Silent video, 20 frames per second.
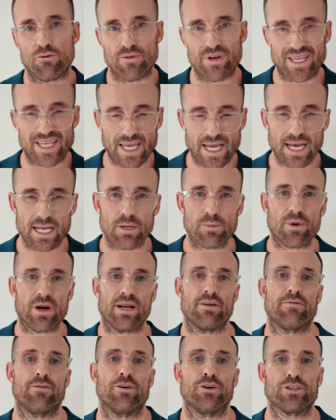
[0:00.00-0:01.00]

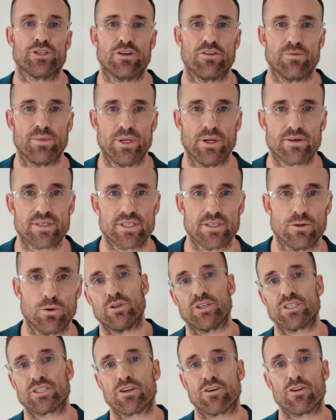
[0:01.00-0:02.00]
recalibrated version of minoxidil,
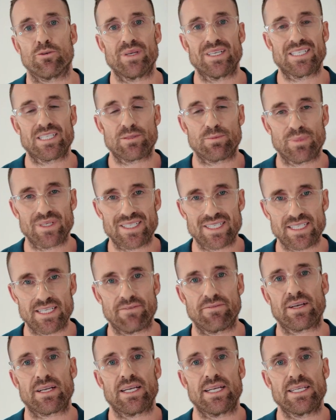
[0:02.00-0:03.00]
which is going to be
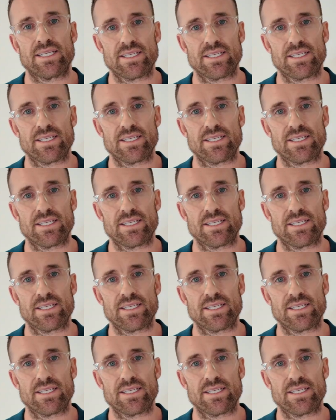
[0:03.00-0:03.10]
specifically